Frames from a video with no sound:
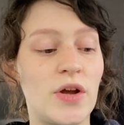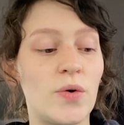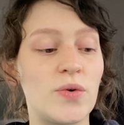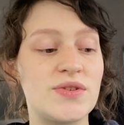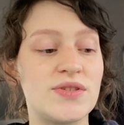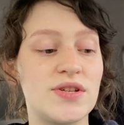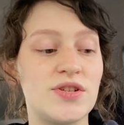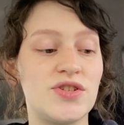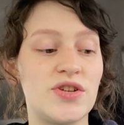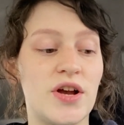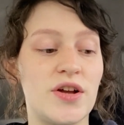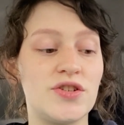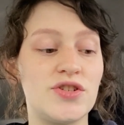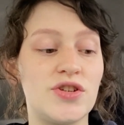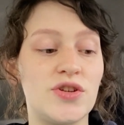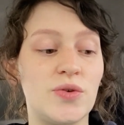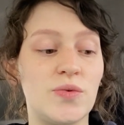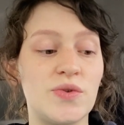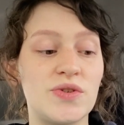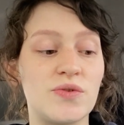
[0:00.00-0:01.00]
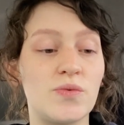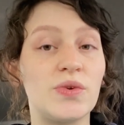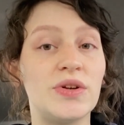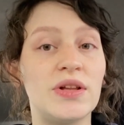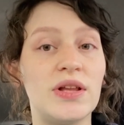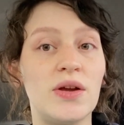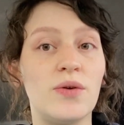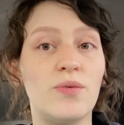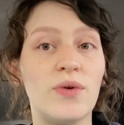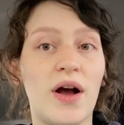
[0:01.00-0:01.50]
was a judge who was
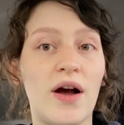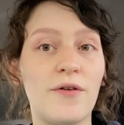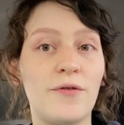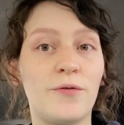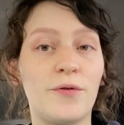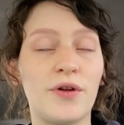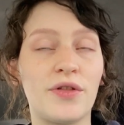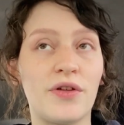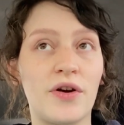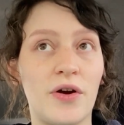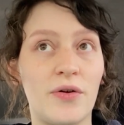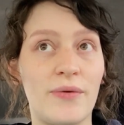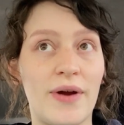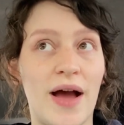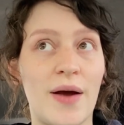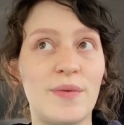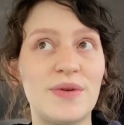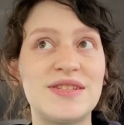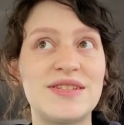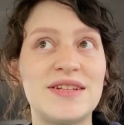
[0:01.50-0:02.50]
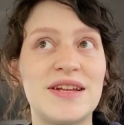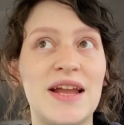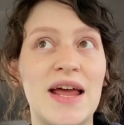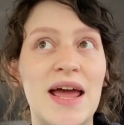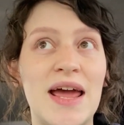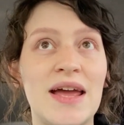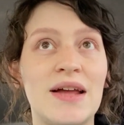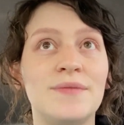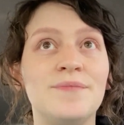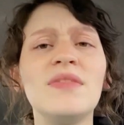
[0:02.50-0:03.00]
really rough with our rabbits
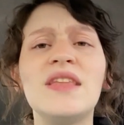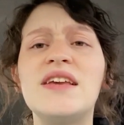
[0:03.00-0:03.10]
today.